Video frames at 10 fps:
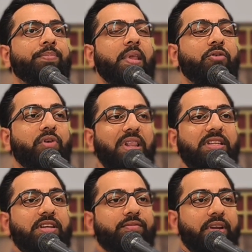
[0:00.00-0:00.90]

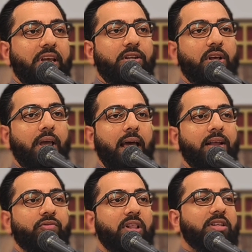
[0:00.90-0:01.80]
relative need
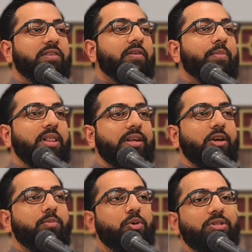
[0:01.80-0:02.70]
and relative ability
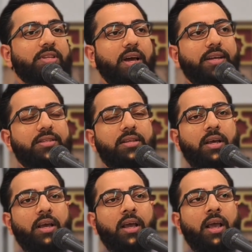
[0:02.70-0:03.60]
on both sides,
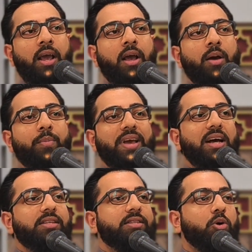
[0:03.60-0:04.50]

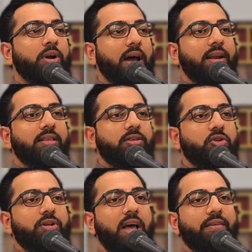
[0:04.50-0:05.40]
because the Quran and the
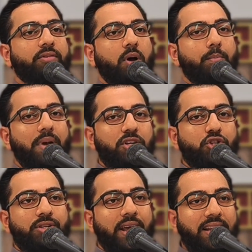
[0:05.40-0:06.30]
Sunnah have not
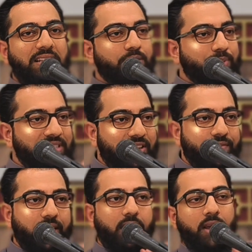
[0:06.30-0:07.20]
mentioned any
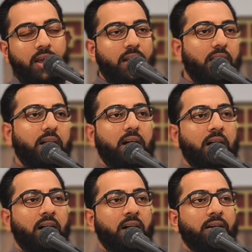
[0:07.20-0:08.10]
specific
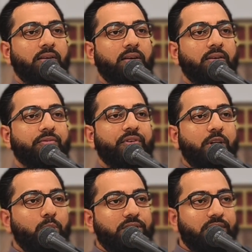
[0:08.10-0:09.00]

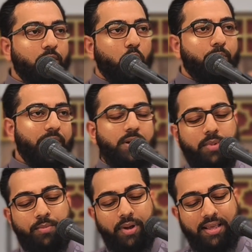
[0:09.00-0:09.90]
frequency or
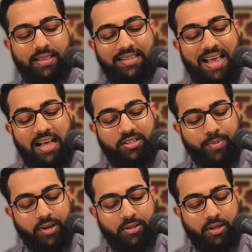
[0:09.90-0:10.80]
minimum in this
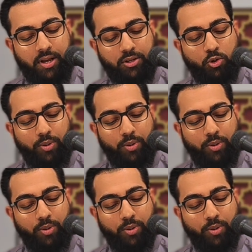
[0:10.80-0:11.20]
aspect. So we